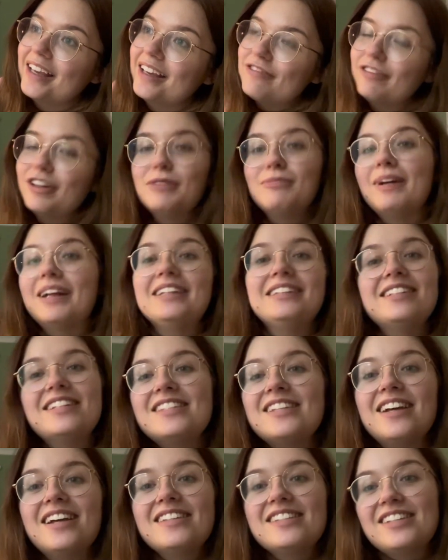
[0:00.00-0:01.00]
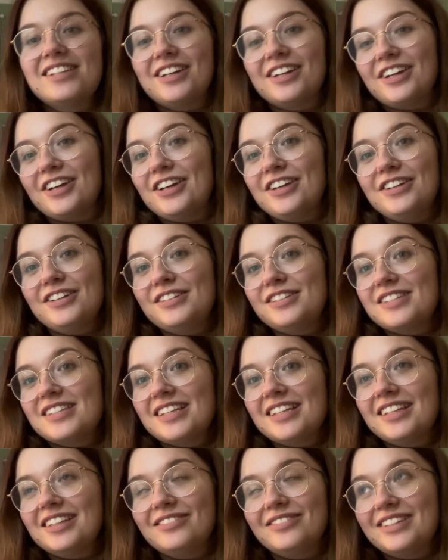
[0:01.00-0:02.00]
romanticising a
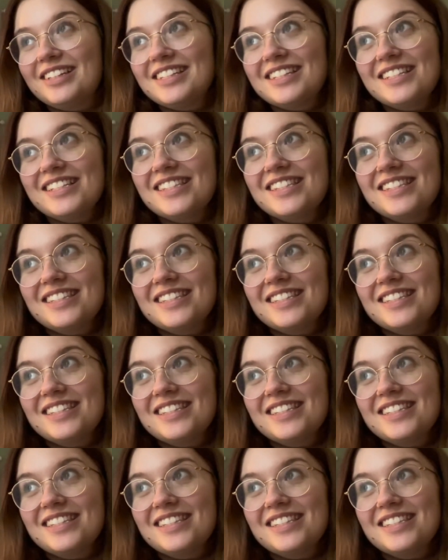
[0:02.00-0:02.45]
cozy winter's